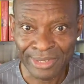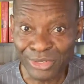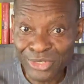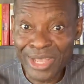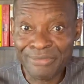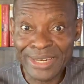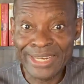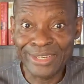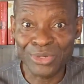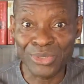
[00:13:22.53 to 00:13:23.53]
It's not having
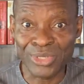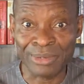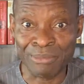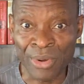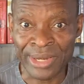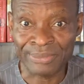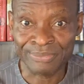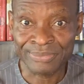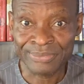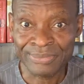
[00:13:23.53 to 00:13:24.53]
any need to go to the mall,
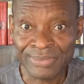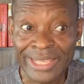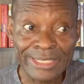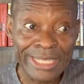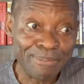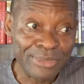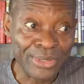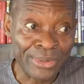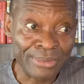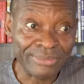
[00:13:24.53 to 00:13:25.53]
except,
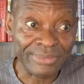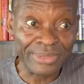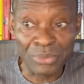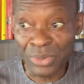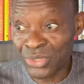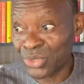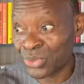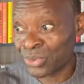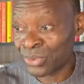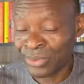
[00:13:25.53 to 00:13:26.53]
you want
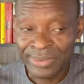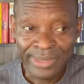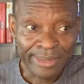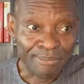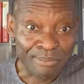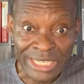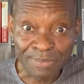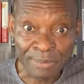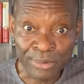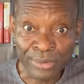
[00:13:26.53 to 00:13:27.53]
to meet
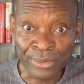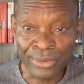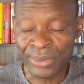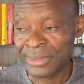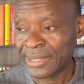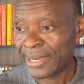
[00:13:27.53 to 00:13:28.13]
people,